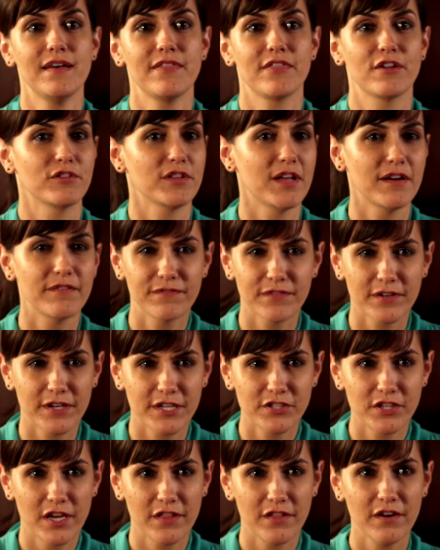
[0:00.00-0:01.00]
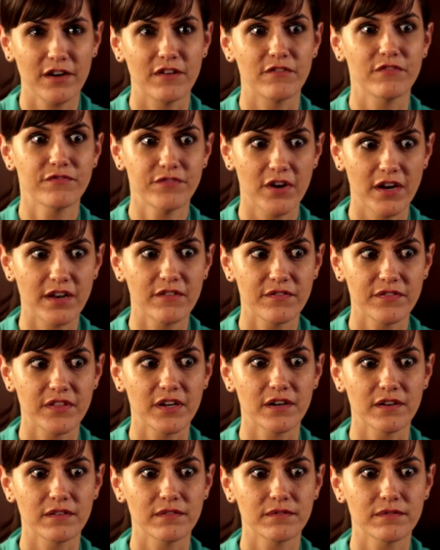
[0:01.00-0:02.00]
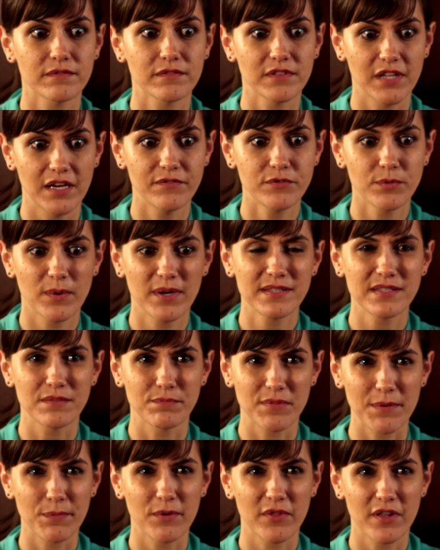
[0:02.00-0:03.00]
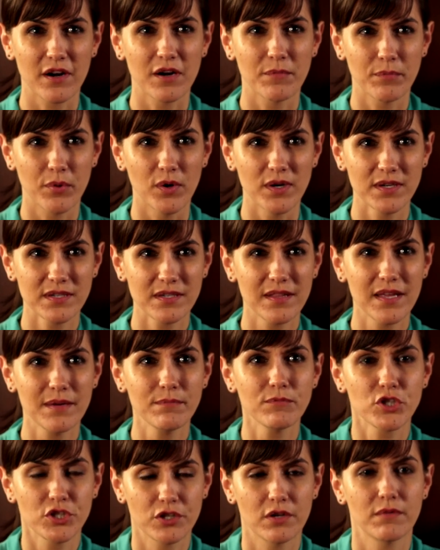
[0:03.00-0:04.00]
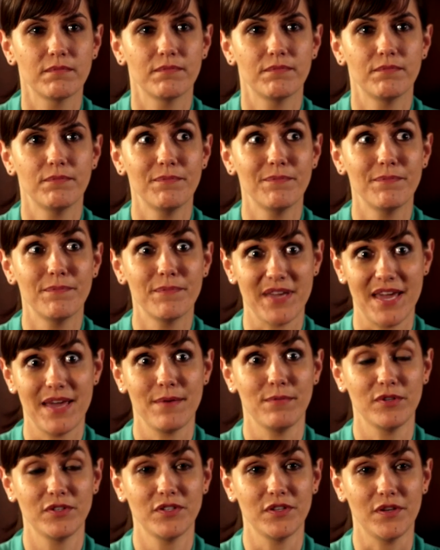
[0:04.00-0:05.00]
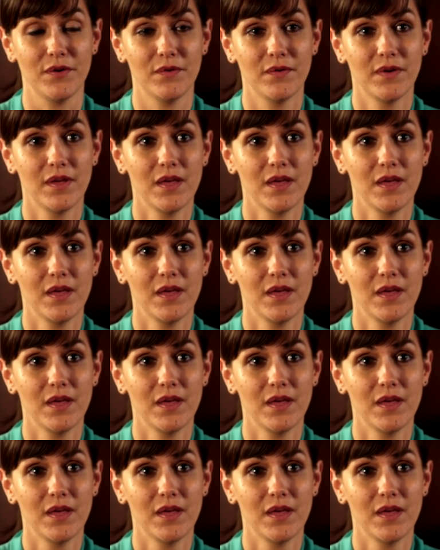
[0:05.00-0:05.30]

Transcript: their love for each other in front of their loved ones and people that are important to them should be able to.